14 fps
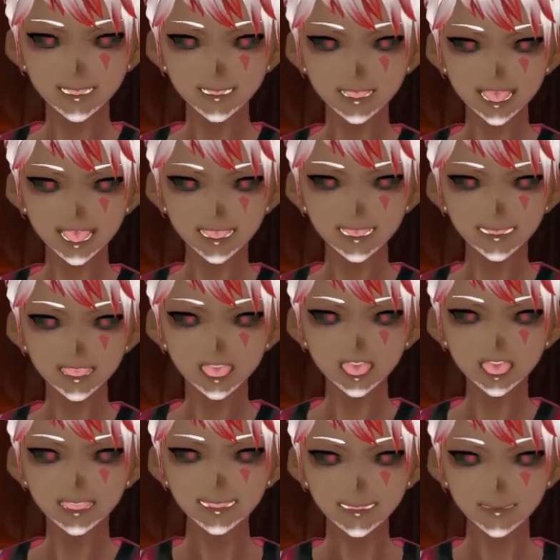Lo and
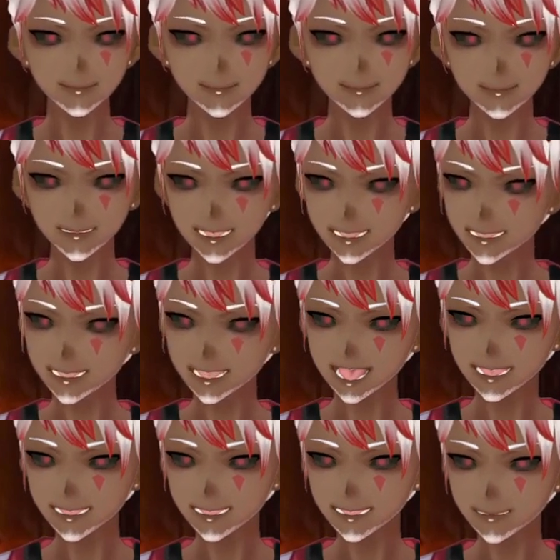behold, he did
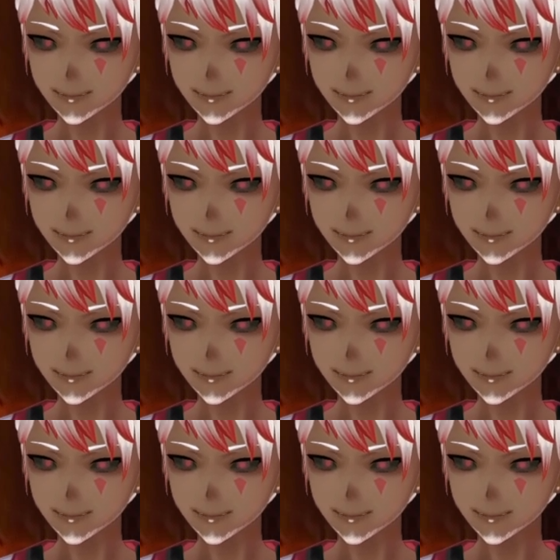not.